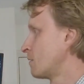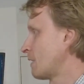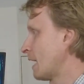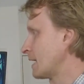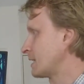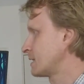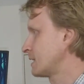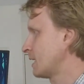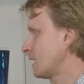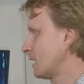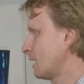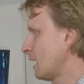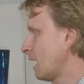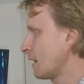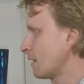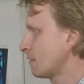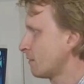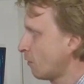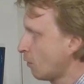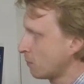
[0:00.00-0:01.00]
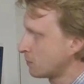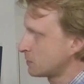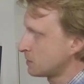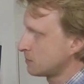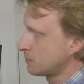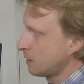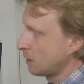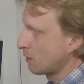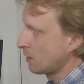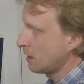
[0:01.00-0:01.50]
Right, uh, another
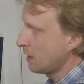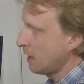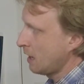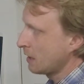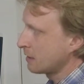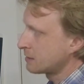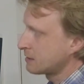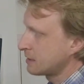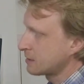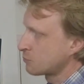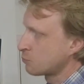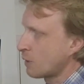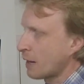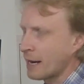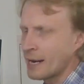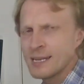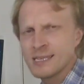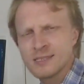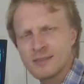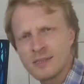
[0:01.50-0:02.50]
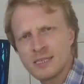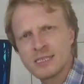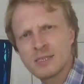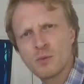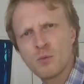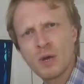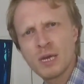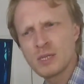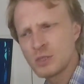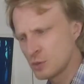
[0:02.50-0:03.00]
option down here, it says wireless. It is
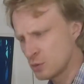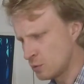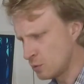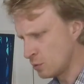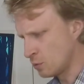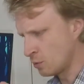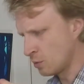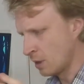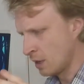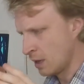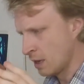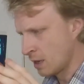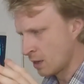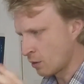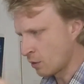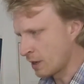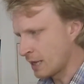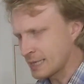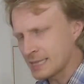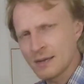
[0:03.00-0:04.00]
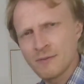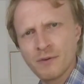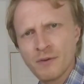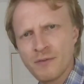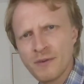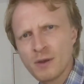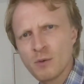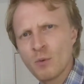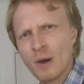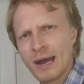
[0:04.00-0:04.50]
a way to connect
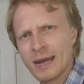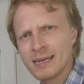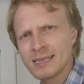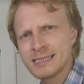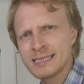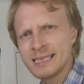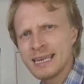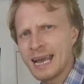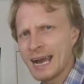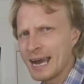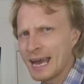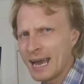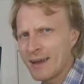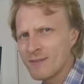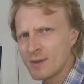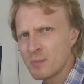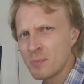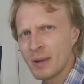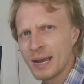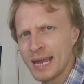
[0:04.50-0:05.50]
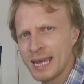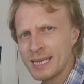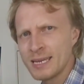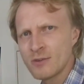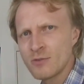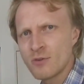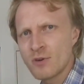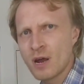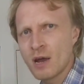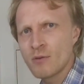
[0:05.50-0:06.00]
everything wirelessly. I haven't played
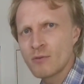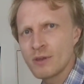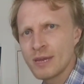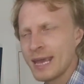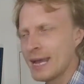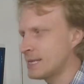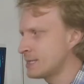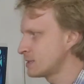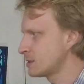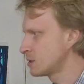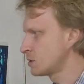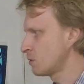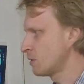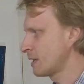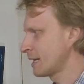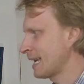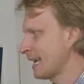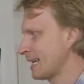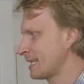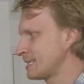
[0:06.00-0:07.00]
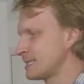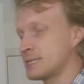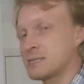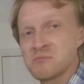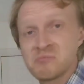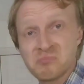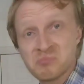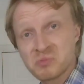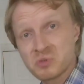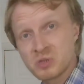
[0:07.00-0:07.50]
it around yet, so I can't